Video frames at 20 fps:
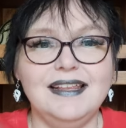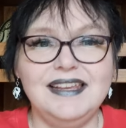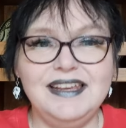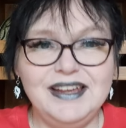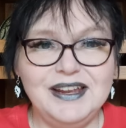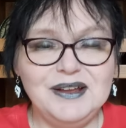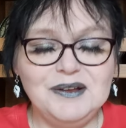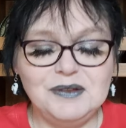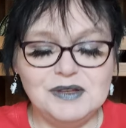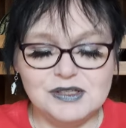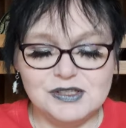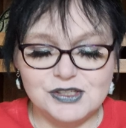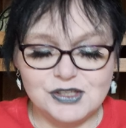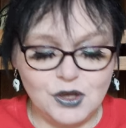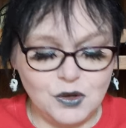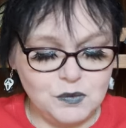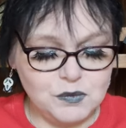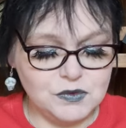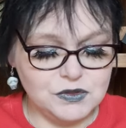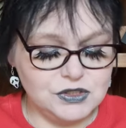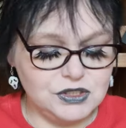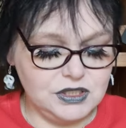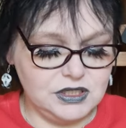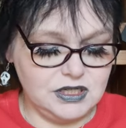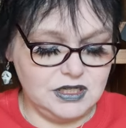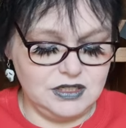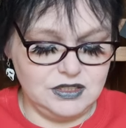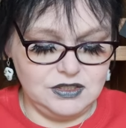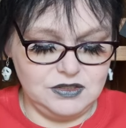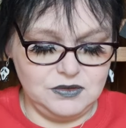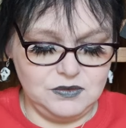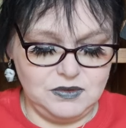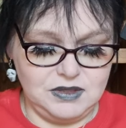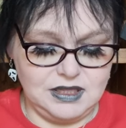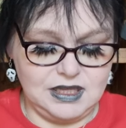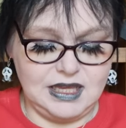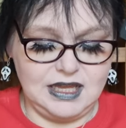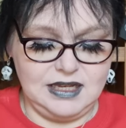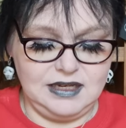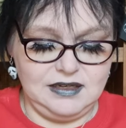yeah, there's so much you can do
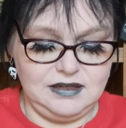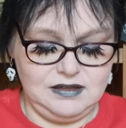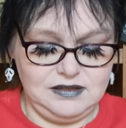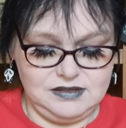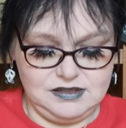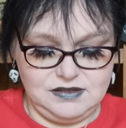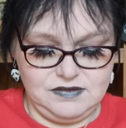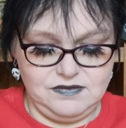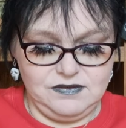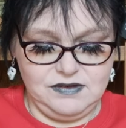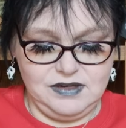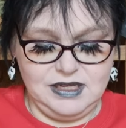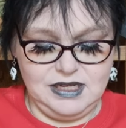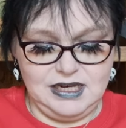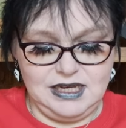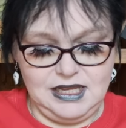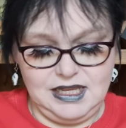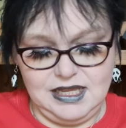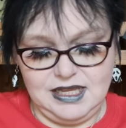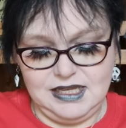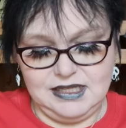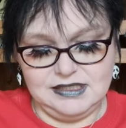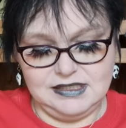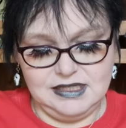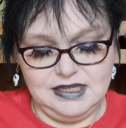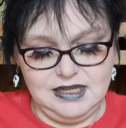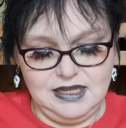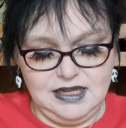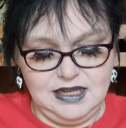with candles, there really is.